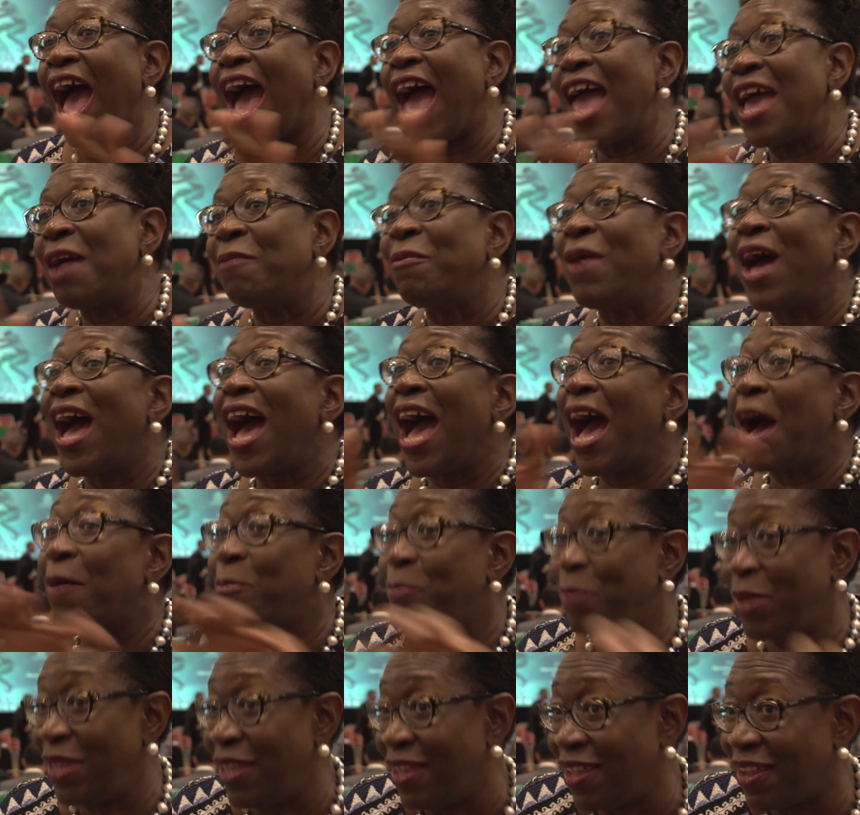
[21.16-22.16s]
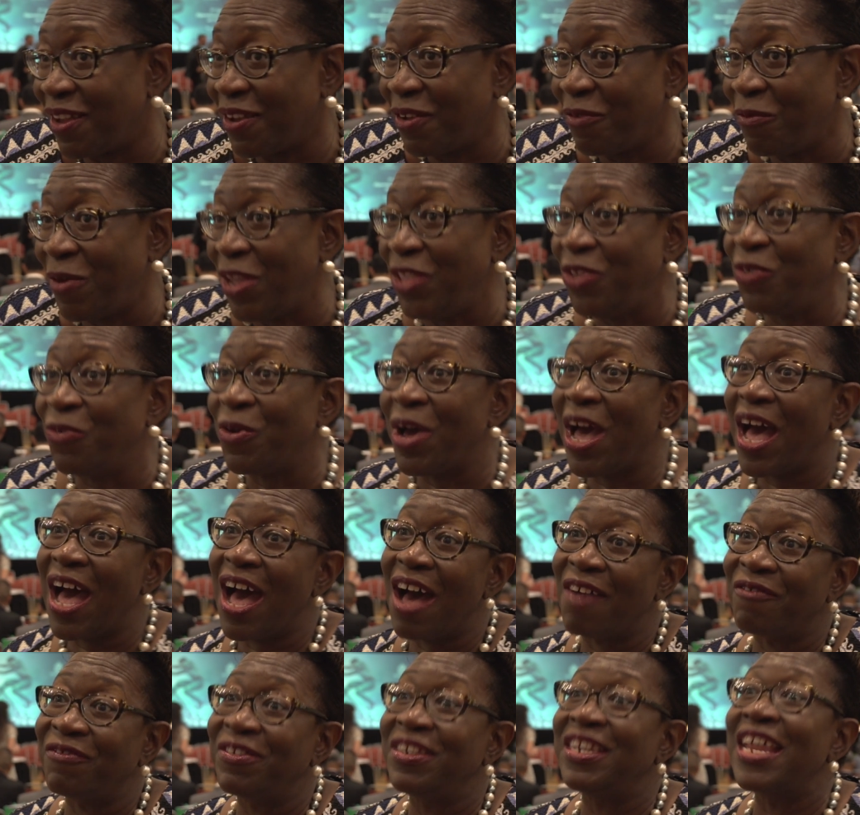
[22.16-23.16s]
I am happy when you
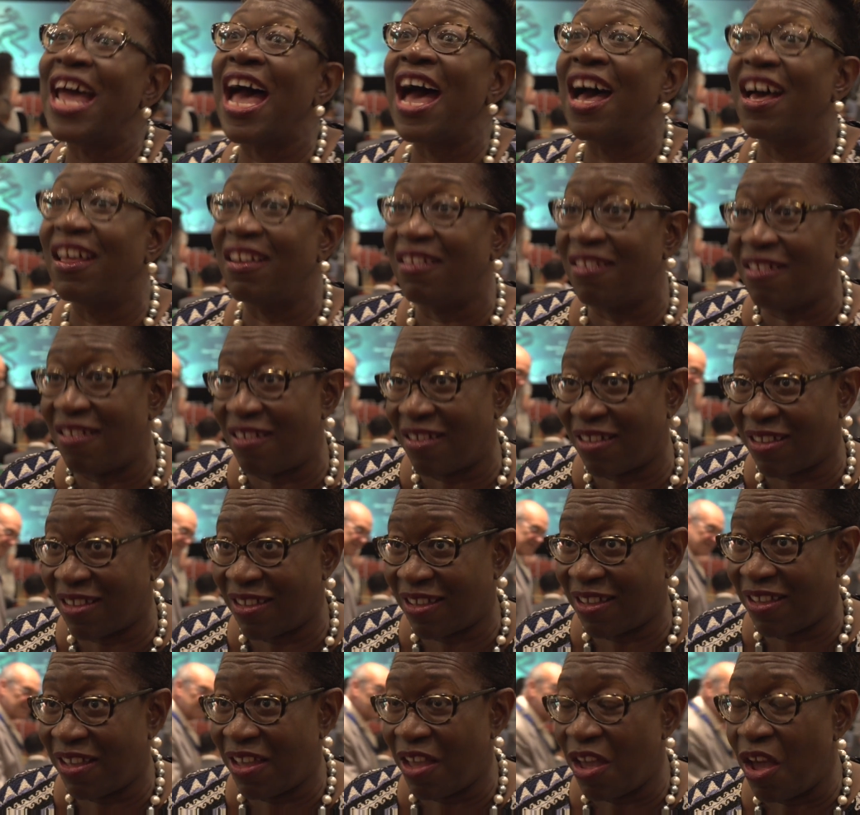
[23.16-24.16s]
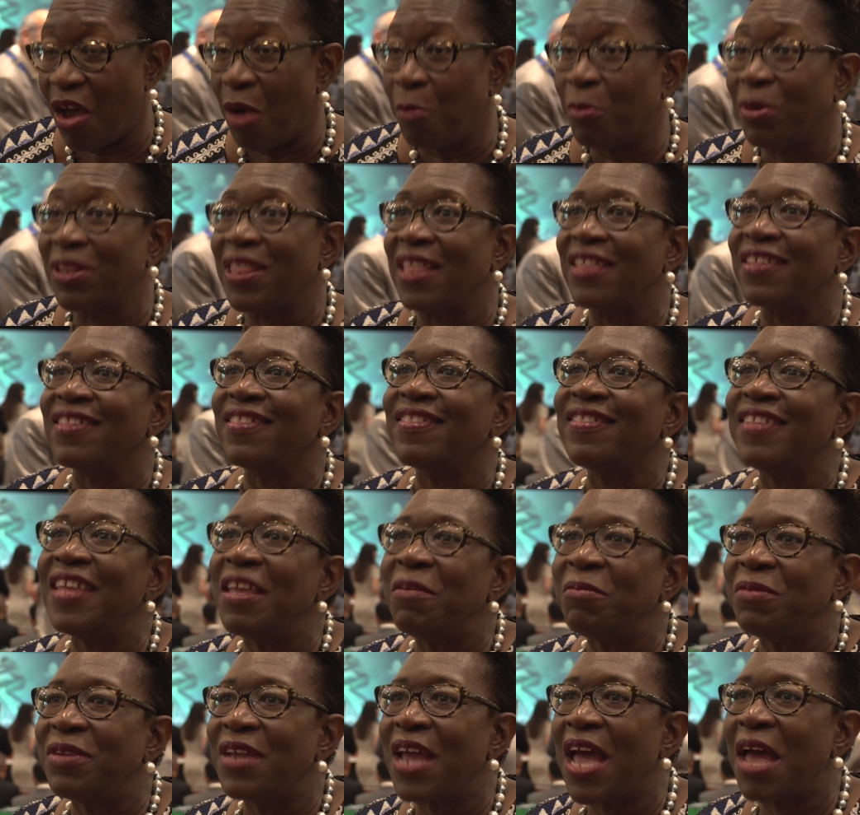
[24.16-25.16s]
have dialogue, but at the
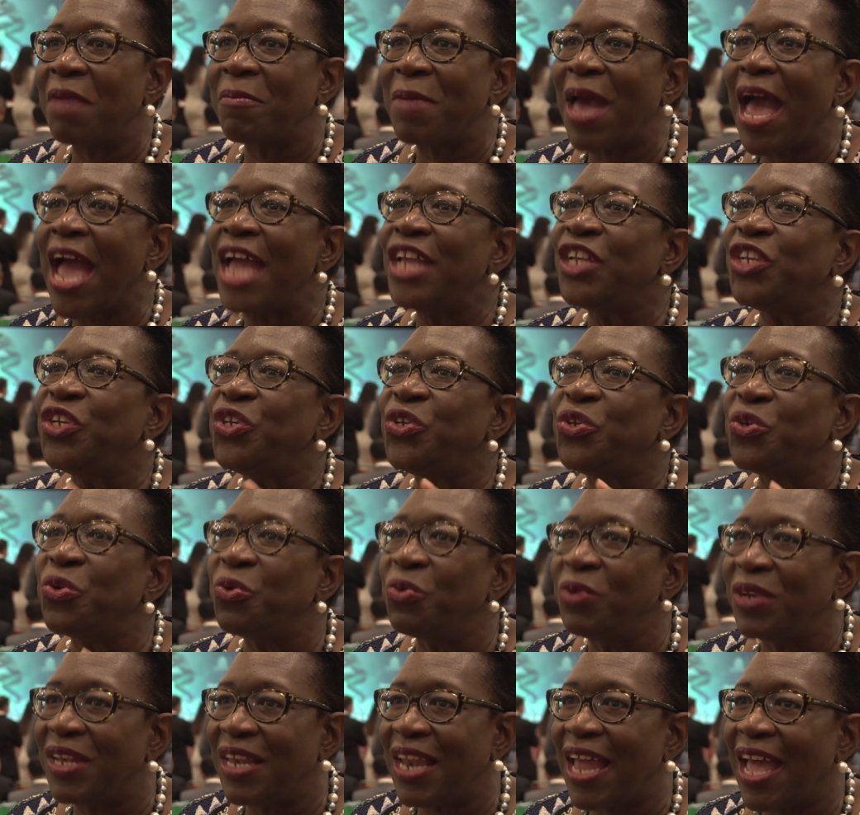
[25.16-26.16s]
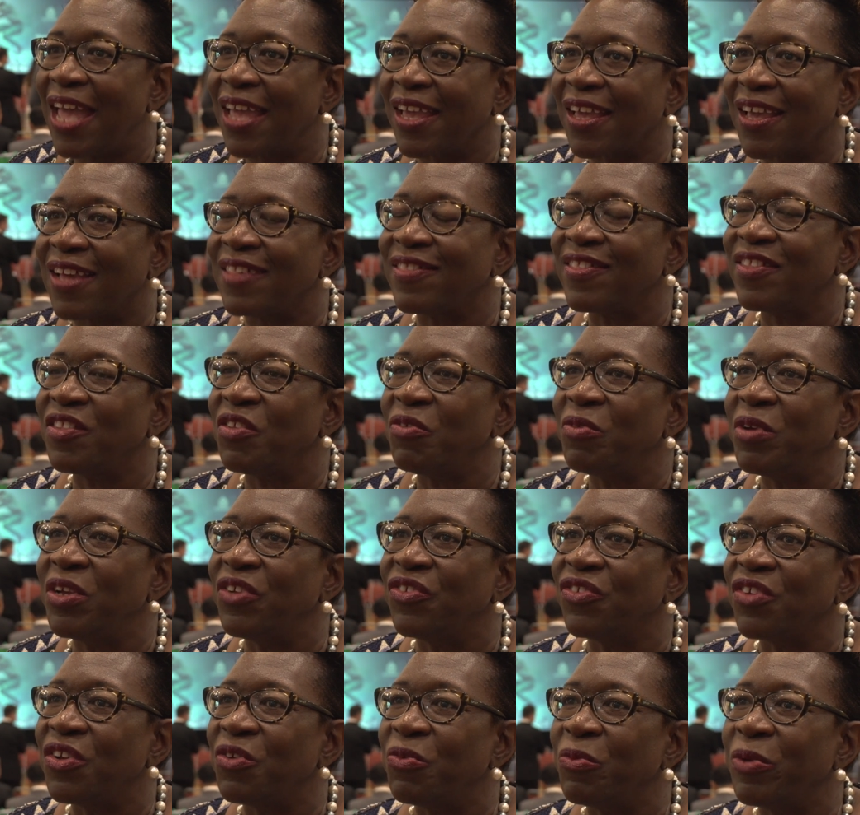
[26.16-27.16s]
same time, I don't like a
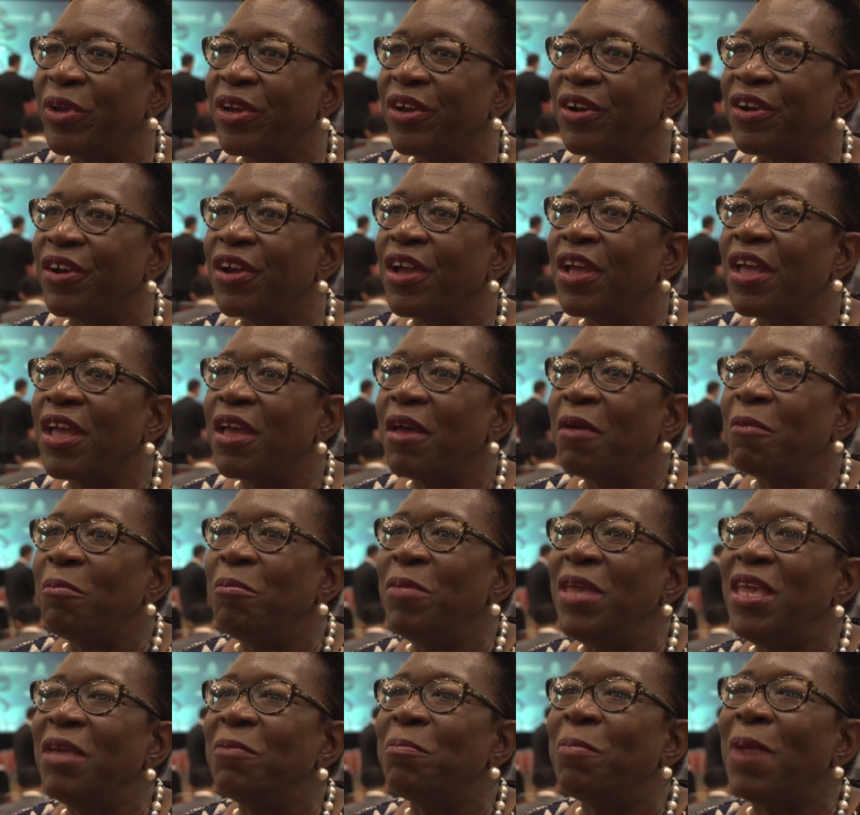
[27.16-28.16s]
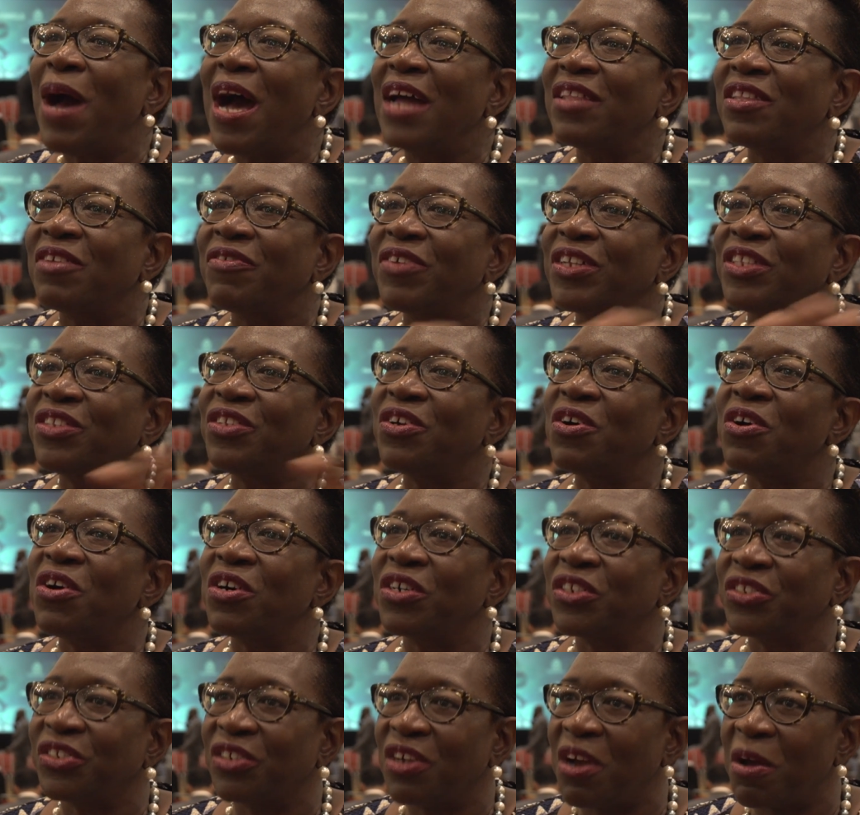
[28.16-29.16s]
situation where being part of a
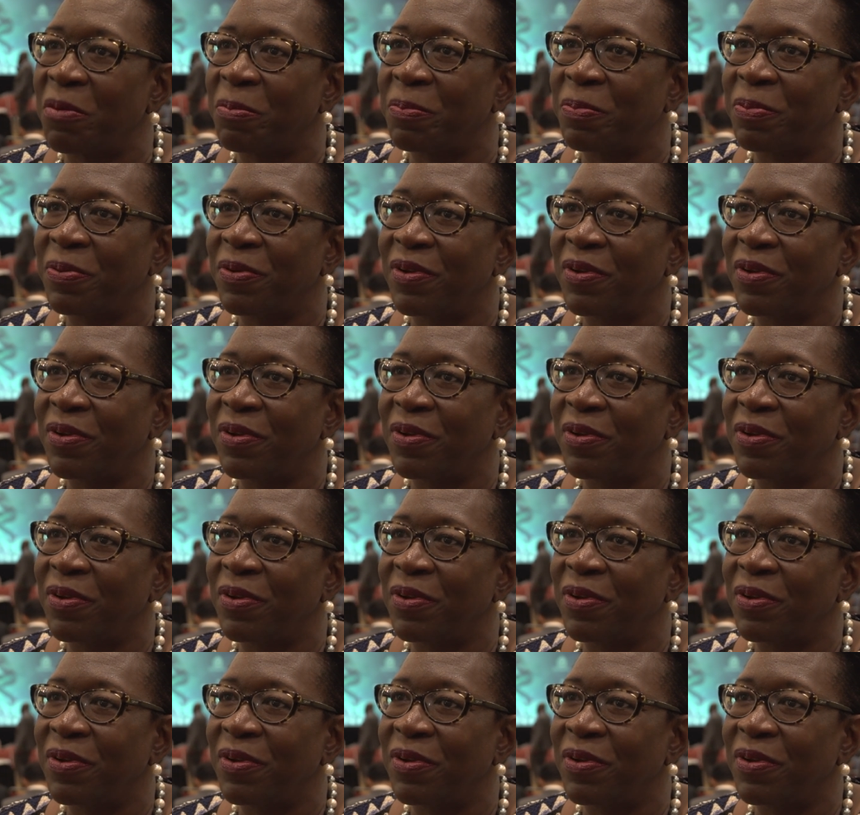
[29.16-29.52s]
talk shop